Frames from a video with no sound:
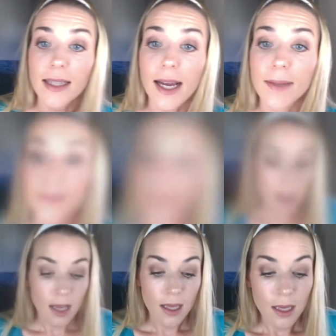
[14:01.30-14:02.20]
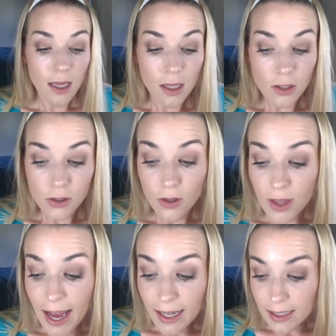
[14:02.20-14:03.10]
that. So
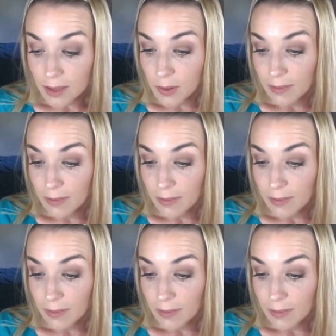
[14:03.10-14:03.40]
that is pretty